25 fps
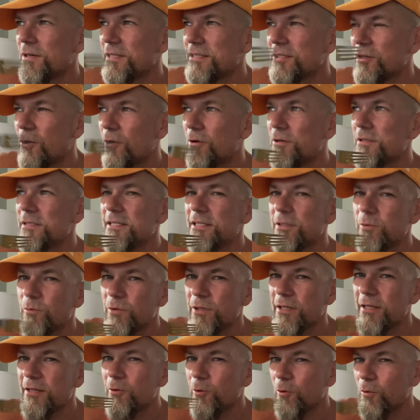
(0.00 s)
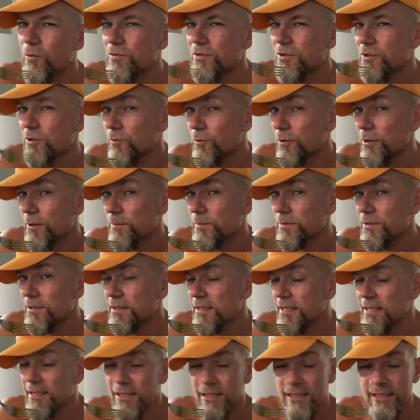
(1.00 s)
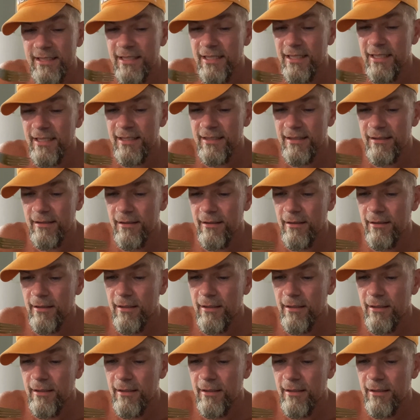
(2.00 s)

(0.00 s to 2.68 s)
It's hard to get rid of the old scripts. It just is.